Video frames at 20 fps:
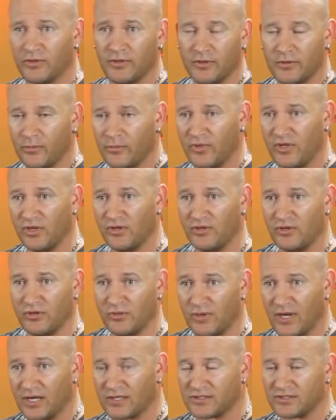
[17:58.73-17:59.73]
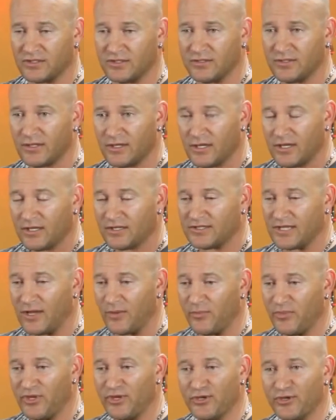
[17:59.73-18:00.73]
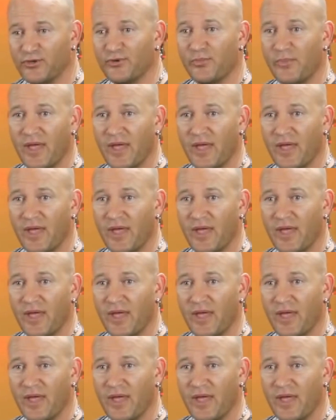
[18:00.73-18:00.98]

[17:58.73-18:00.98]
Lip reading: And me and you, actually, it's how me and you